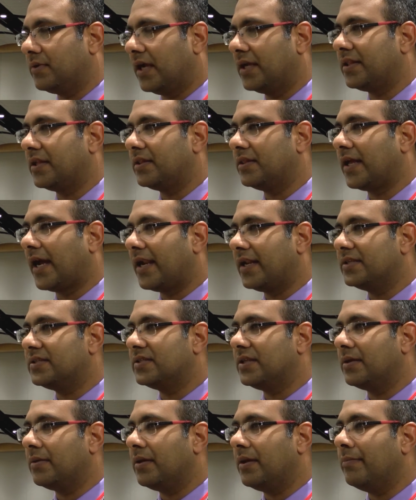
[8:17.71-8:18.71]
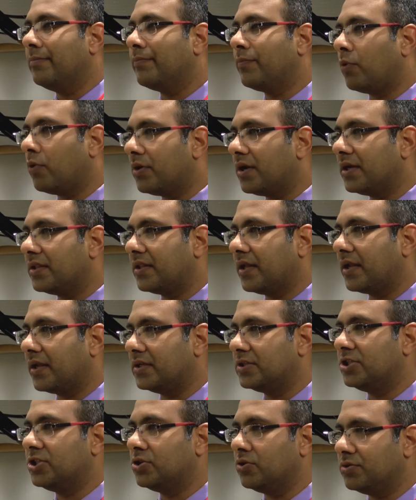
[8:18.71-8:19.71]
I think that is the important thing,
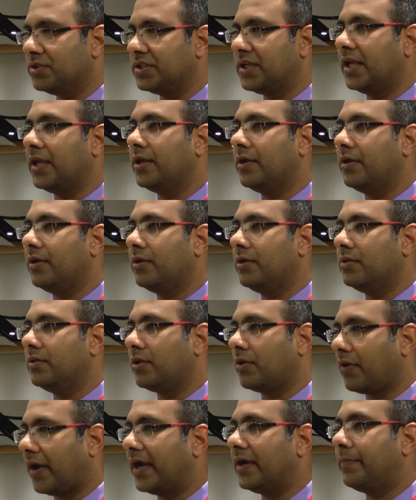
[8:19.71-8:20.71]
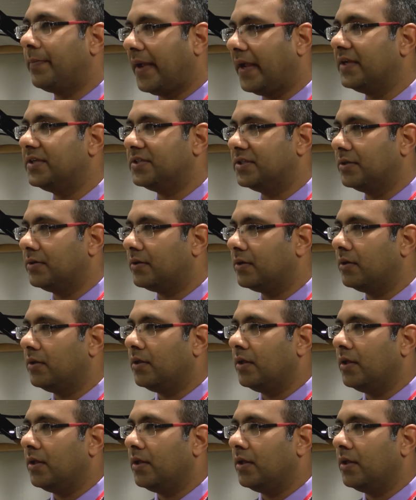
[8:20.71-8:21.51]
is choosing the right patient.